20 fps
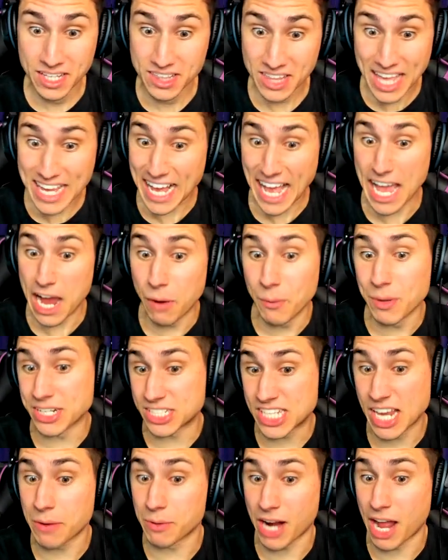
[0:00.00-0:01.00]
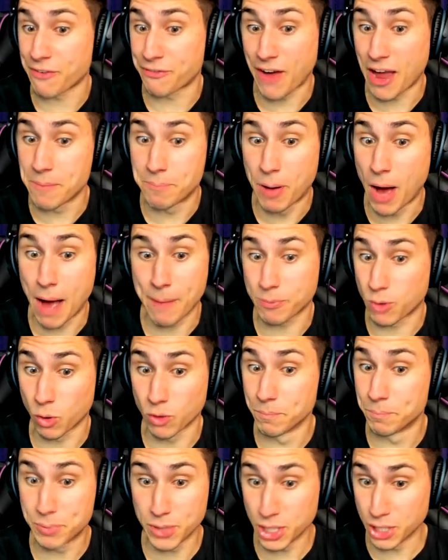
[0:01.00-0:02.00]
Like I always say when I find
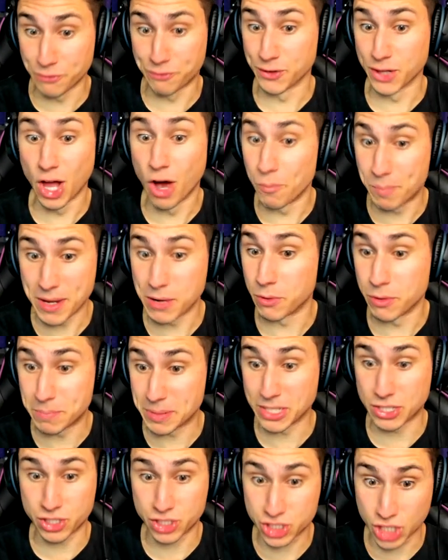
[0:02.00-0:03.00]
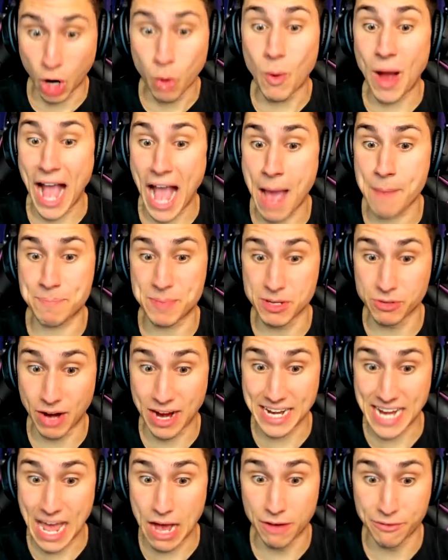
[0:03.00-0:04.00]
popcorn, beautiful OB would be so happy
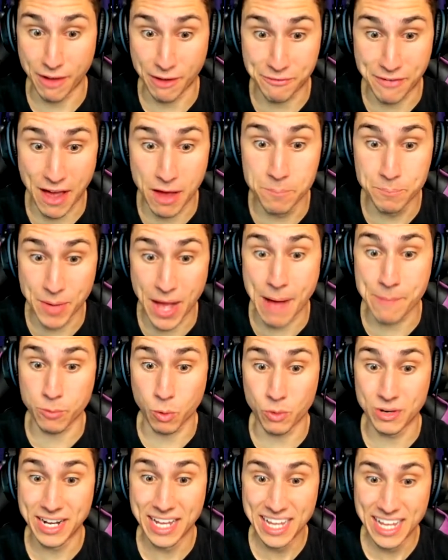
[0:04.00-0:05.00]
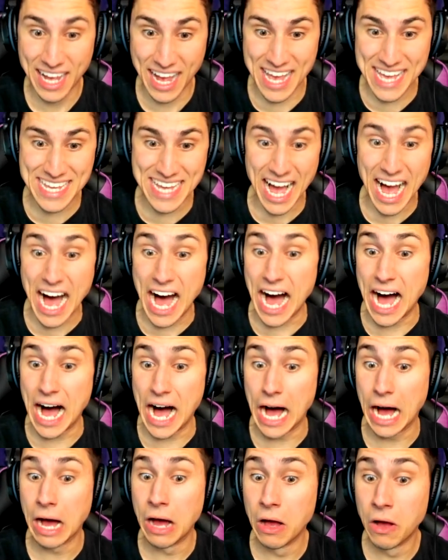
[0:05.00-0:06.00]
right now if I found popcorn.
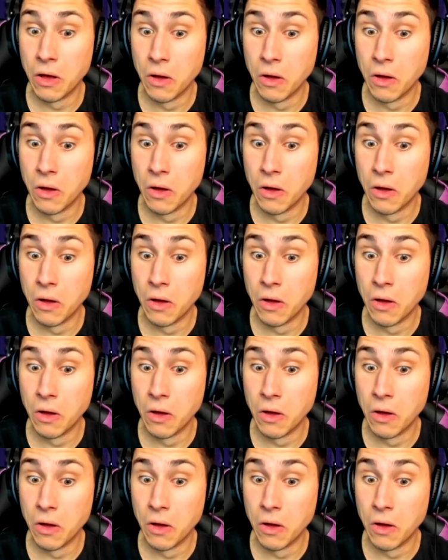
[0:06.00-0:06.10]
Hiya!